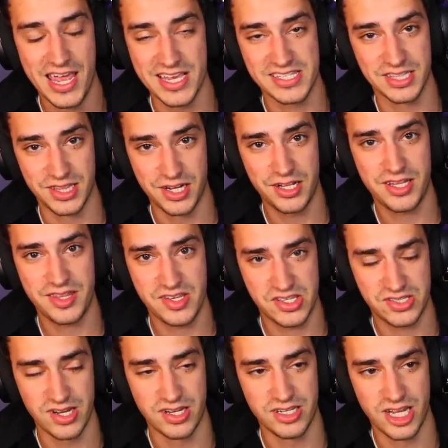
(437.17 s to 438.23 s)
he's literally the
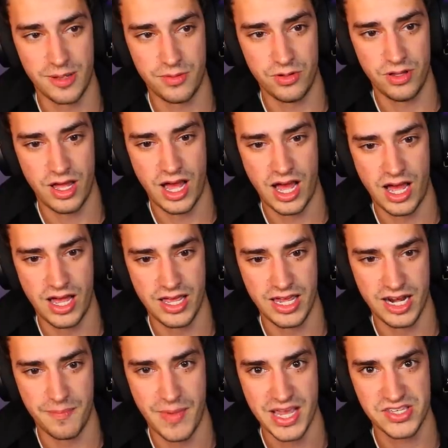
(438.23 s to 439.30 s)
stunt double uh,
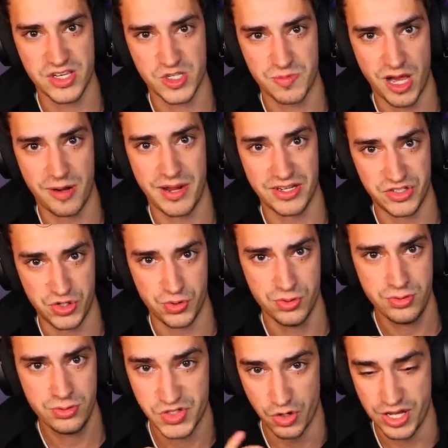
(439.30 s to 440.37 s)
in Amazing Spider Man
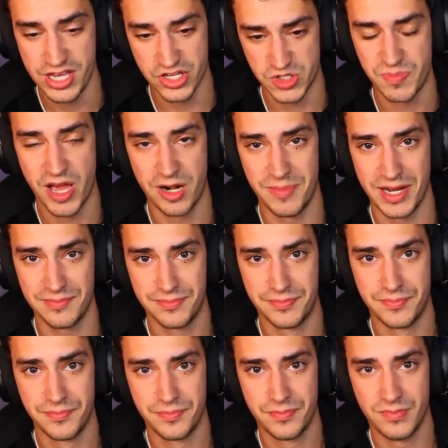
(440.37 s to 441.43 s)
2. So he is Spider Man.
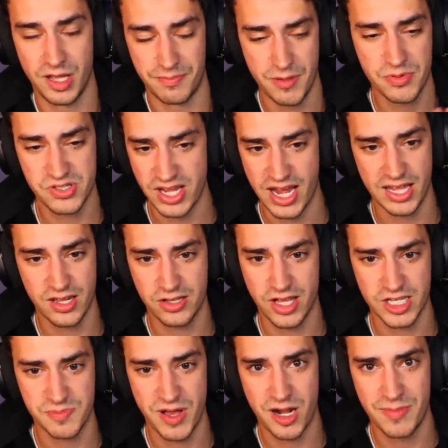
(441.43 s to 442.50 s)
Like, people say I look
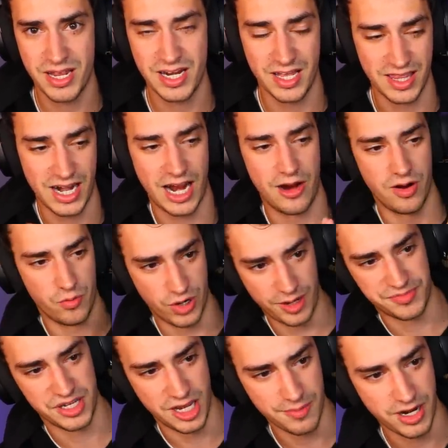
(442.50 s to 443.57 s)
like Spider Man, and then I went
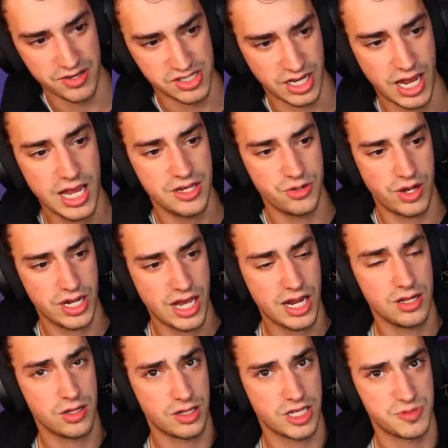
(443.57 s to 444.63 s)
up to him and I was like, hey, do I
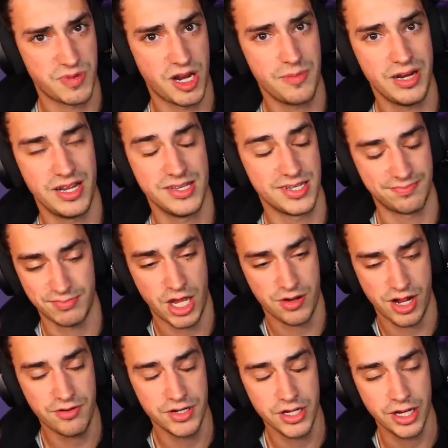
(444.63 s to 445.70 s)
kind of look like Spider Man? He's like, no,
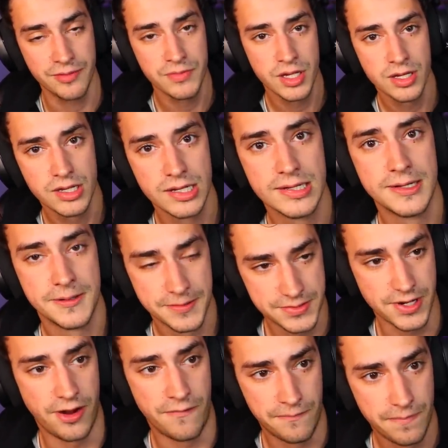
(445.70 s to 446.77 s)
not really.
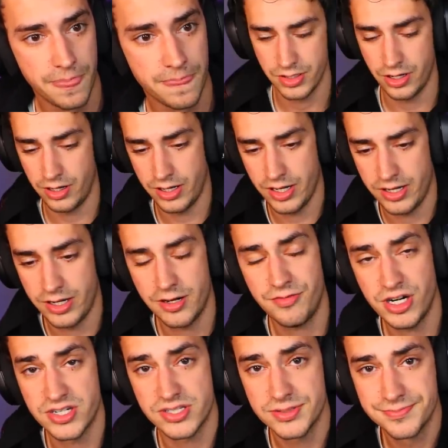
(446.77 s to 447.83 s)
So you heard it here
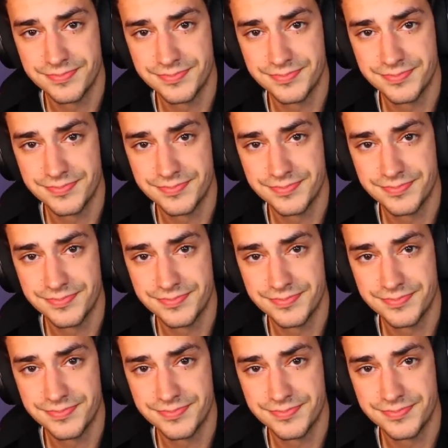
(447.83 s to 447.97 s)
first.